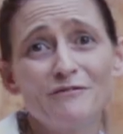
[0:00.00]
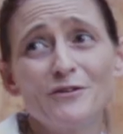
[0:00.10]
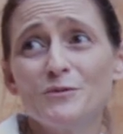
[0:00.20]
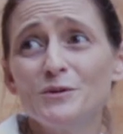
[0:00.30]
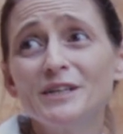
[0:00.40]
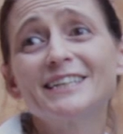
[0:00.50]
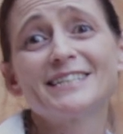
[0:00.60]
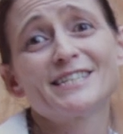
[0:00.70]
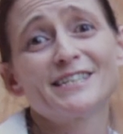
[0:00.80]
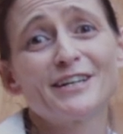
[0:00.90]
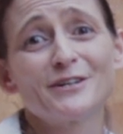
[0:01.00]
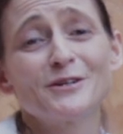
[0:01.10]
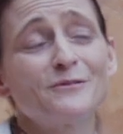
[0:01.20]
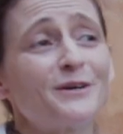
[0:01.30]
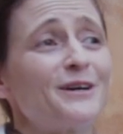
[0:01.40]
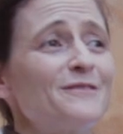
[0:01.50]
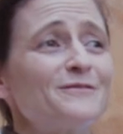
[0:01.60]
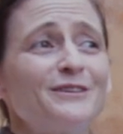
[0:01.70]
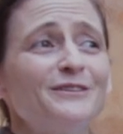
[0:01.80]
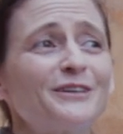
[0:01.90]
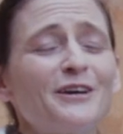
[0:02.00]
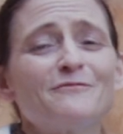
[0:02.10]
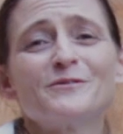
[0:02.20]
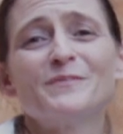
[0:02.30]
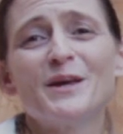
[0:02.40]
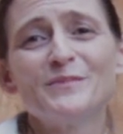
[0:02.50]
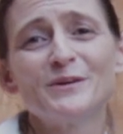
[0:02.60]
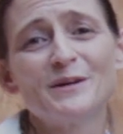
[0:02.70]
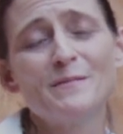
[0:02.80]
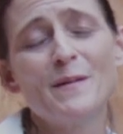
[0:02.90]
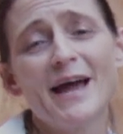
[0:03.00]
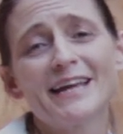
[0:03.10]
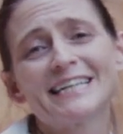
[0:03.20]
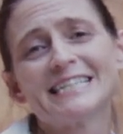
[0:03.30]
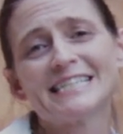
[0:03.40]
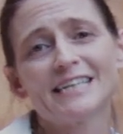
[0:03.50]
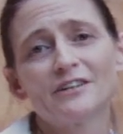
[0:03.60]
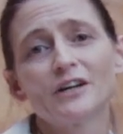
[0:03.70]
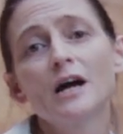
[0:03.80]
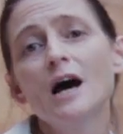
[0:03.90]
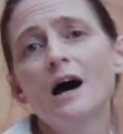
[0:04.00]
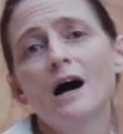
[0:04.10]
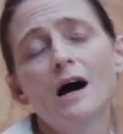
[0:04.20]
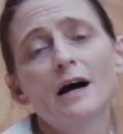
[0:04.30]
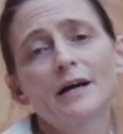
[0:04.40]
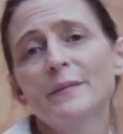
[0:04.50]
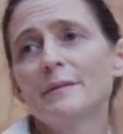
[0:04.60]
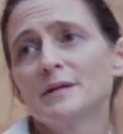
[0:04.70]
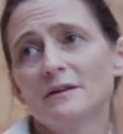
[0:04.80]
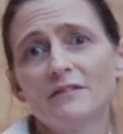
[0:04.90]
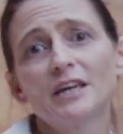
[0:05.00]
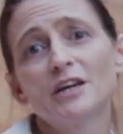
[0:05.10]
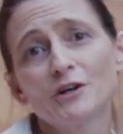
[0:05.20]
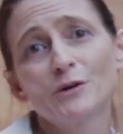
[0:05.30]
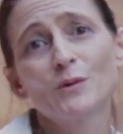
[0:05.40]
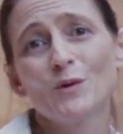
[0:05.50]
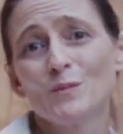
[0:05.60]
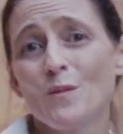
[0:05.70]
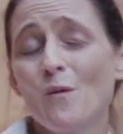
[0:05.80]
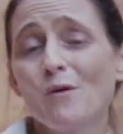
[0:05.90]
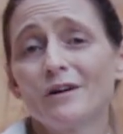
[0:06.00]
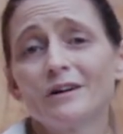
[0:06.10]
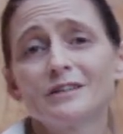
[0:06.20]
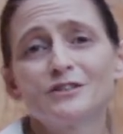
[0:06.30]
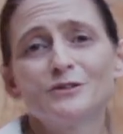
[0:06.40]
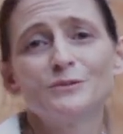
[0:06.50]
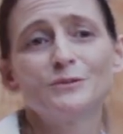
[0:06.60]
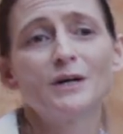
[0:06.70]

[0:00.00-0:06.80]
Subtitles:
if you would consider, we're looking for people that might consider a commitment of a year or more to